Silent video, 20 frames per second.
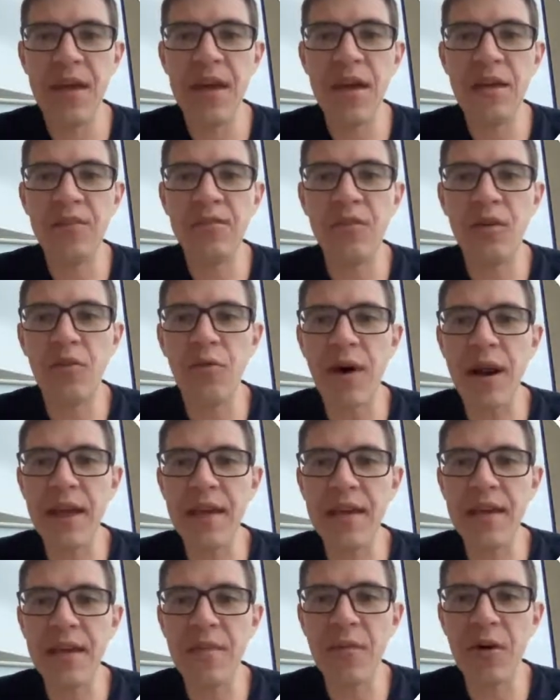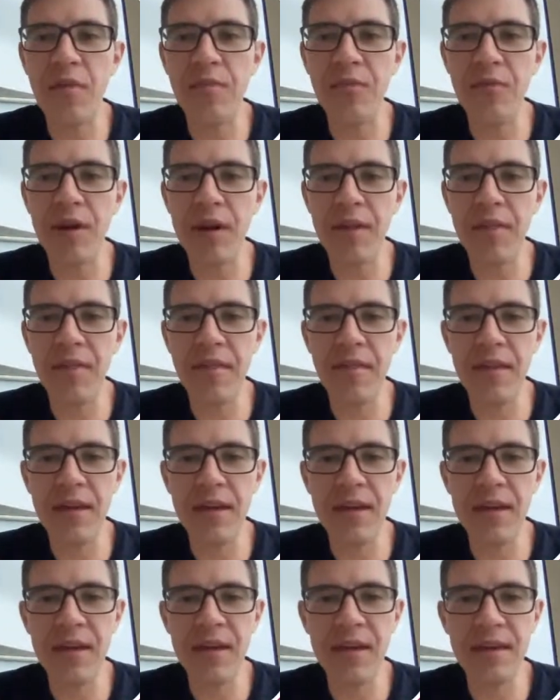So what I came up with
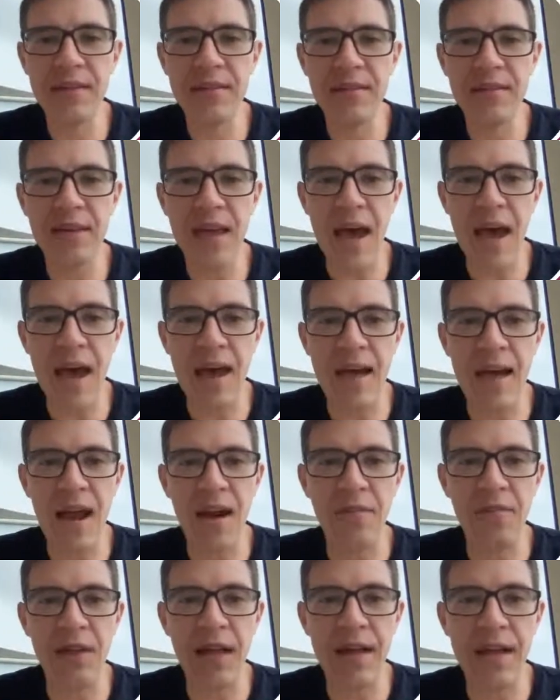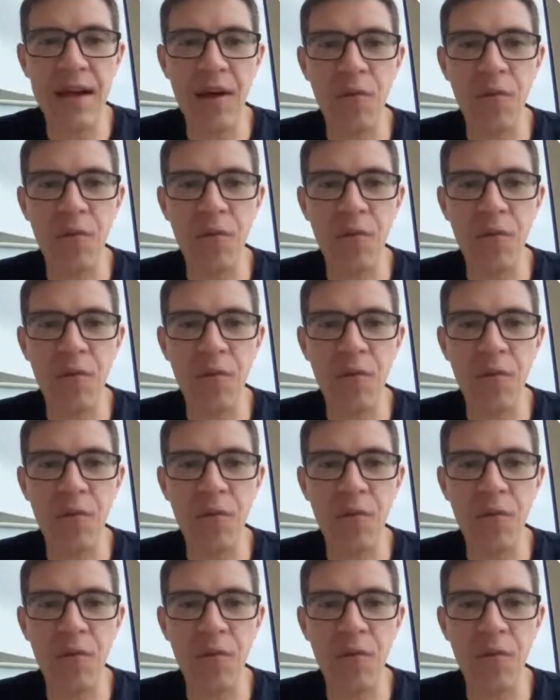is kind of like